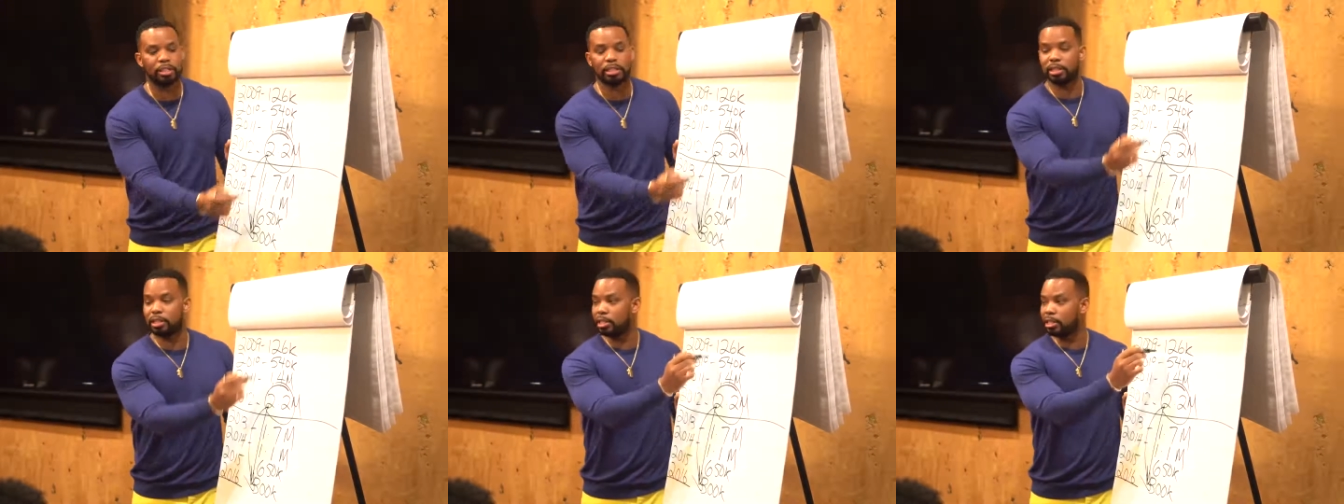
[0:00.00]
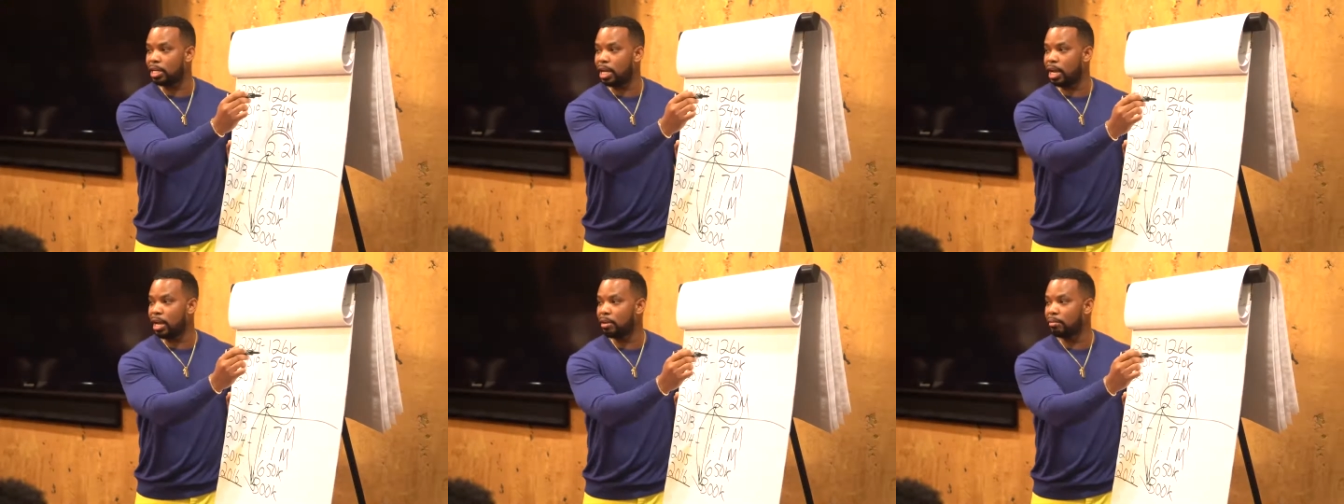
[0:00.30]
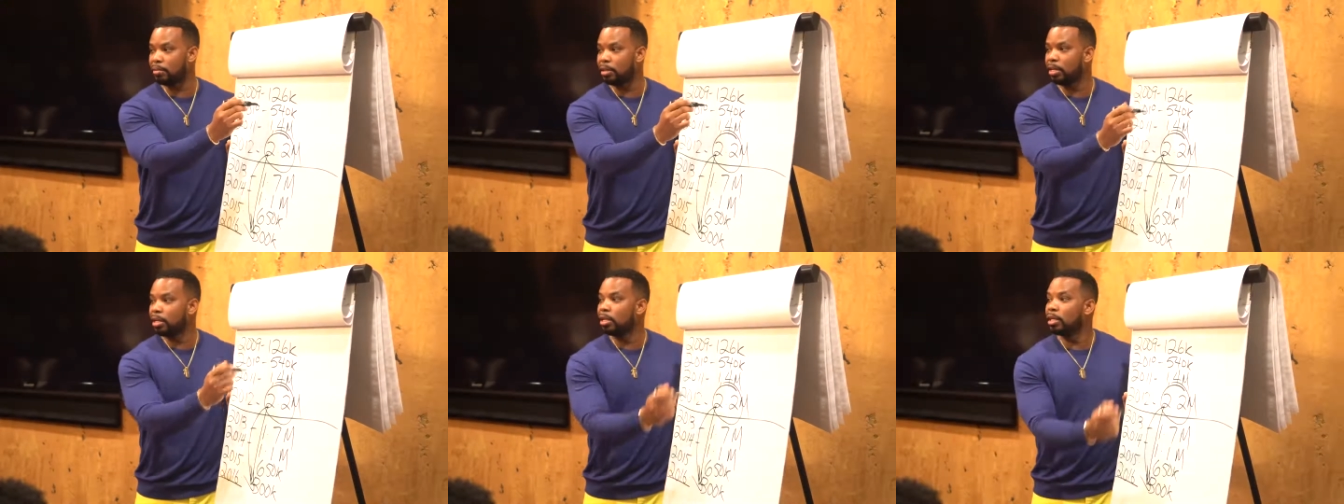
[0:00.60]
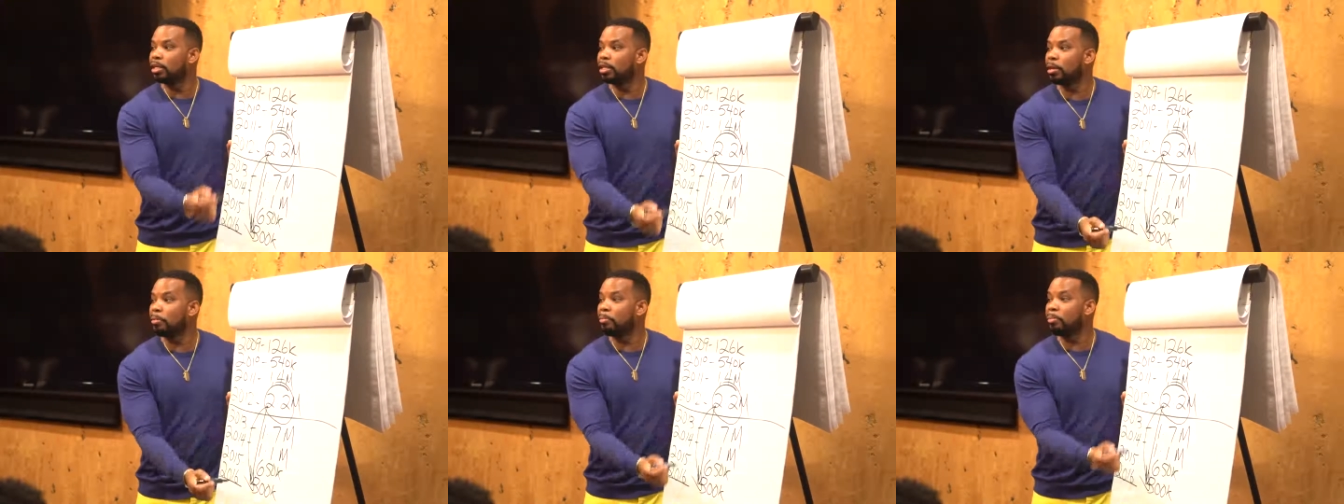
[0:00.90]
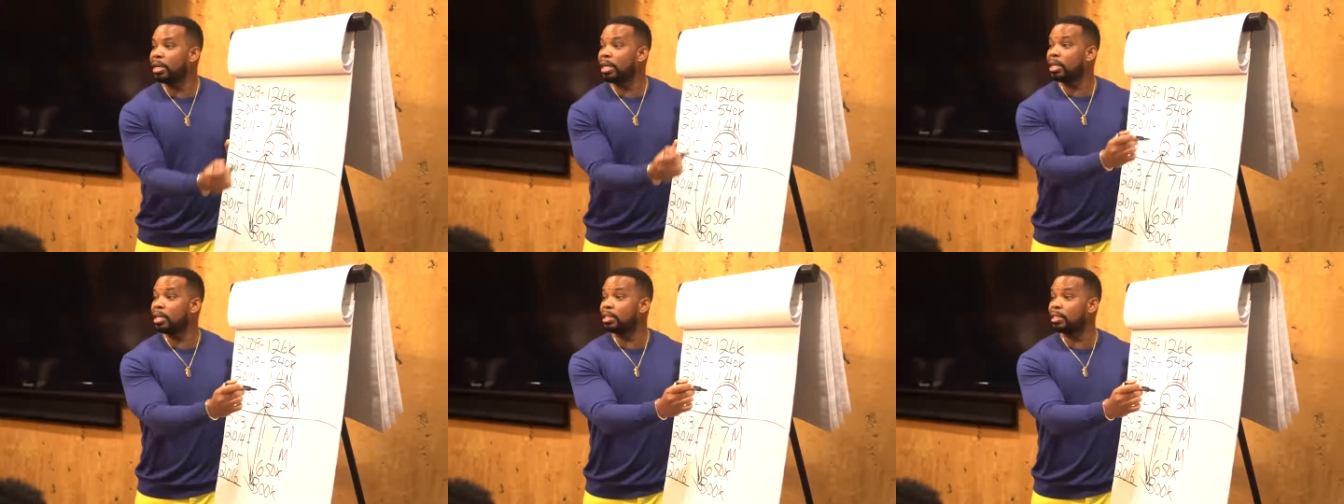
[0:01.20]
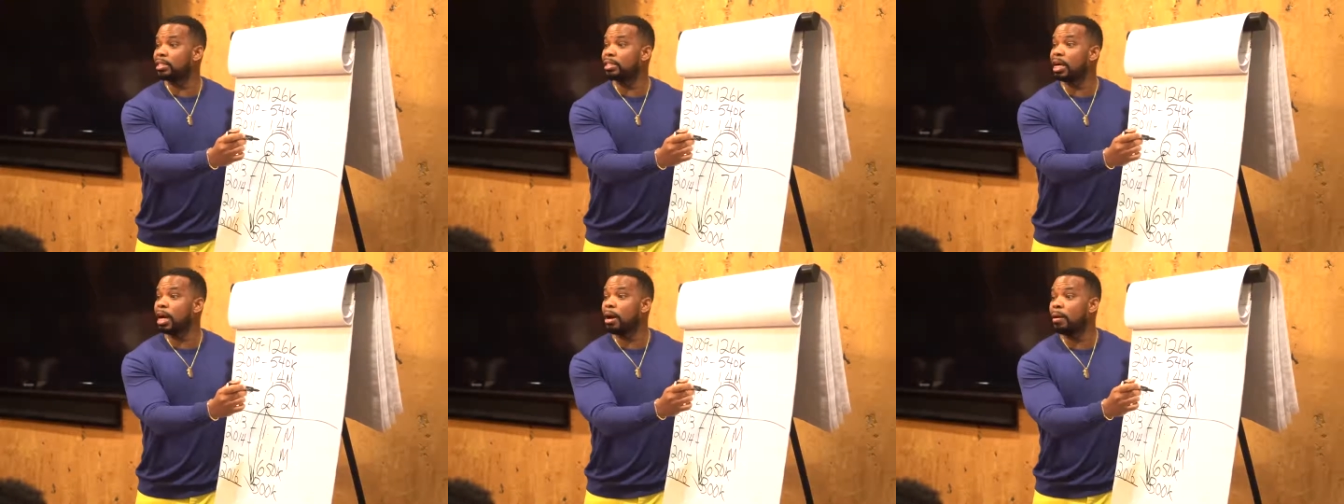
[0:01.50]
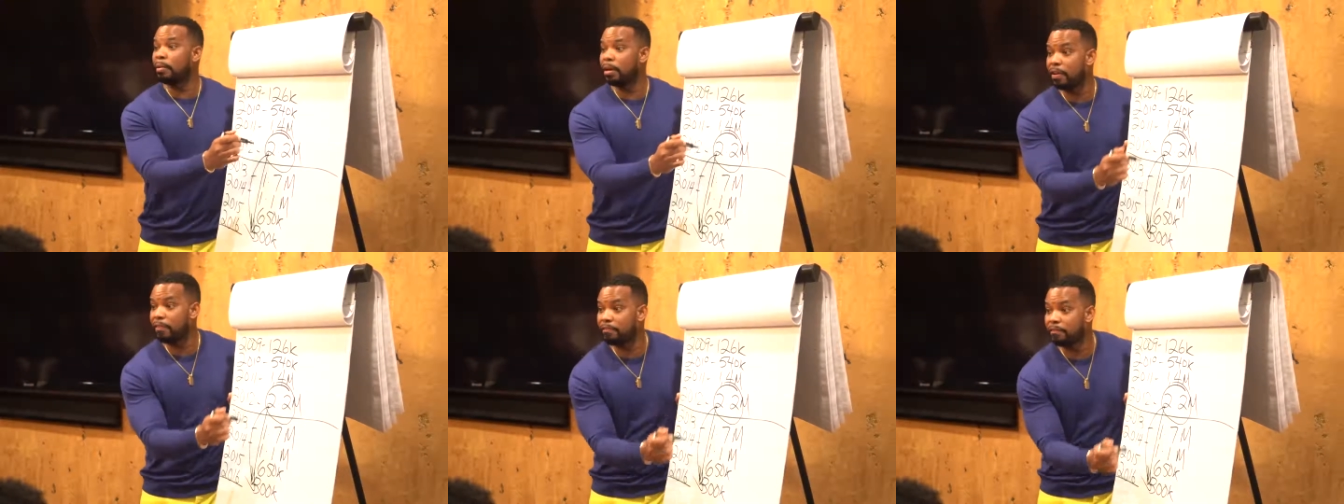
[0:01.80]
to the top than being at the
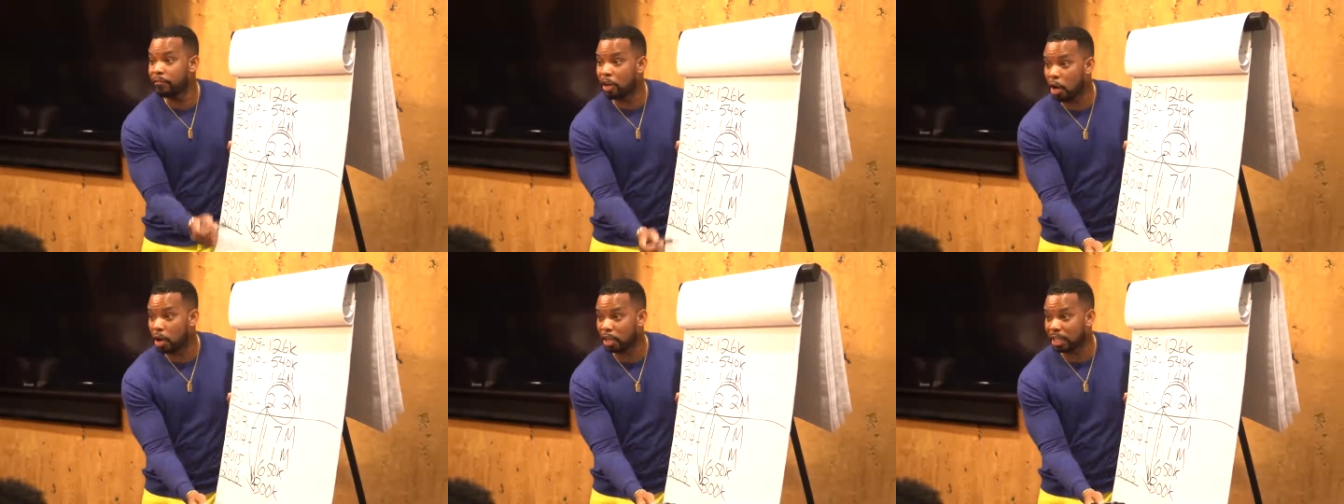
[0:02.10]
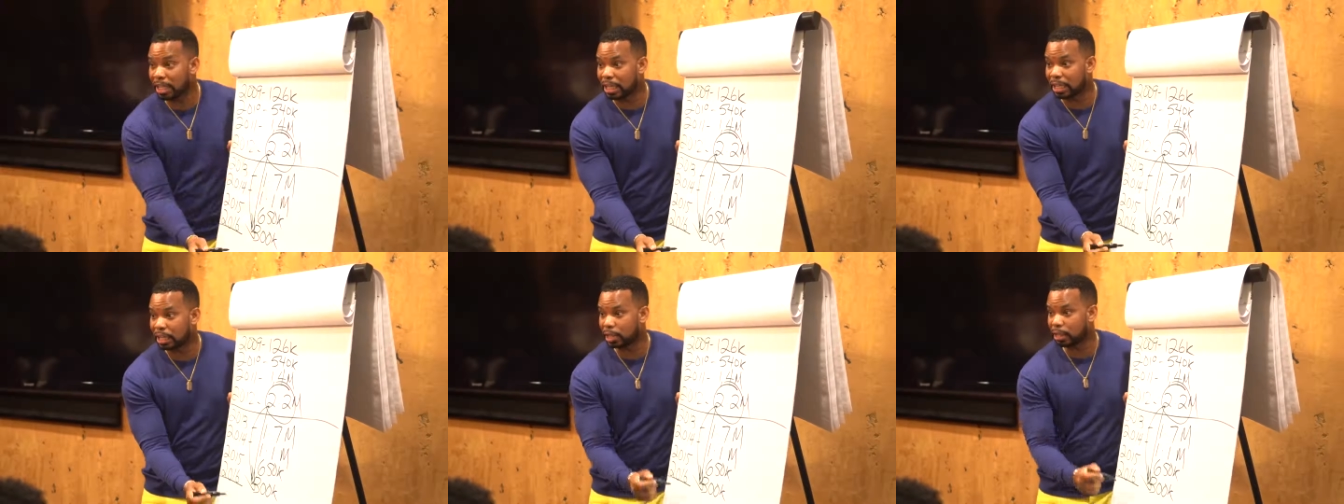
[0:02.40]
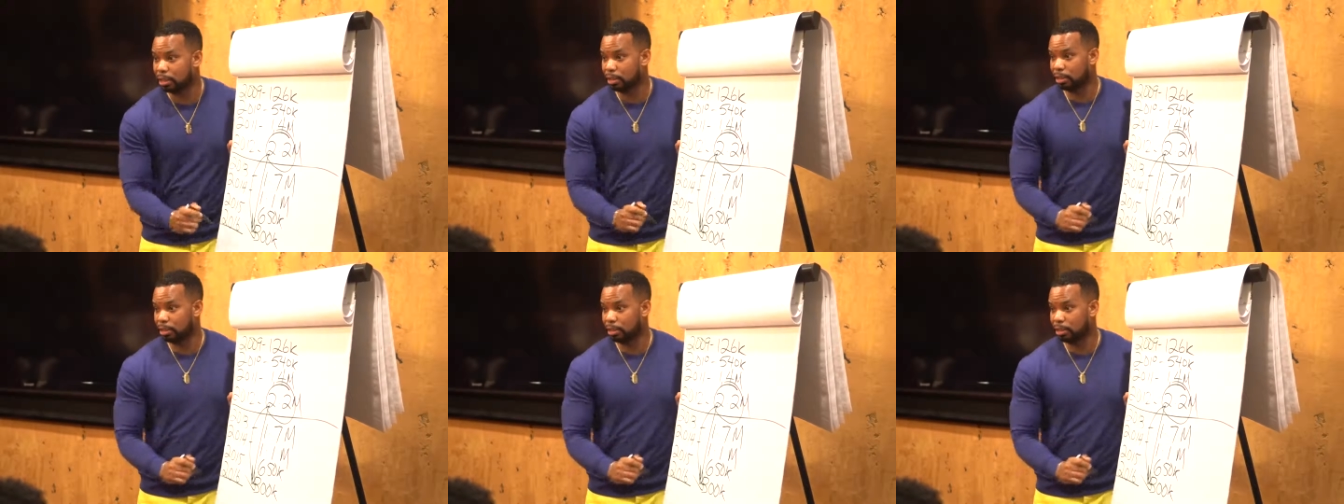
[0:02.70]
top and falling.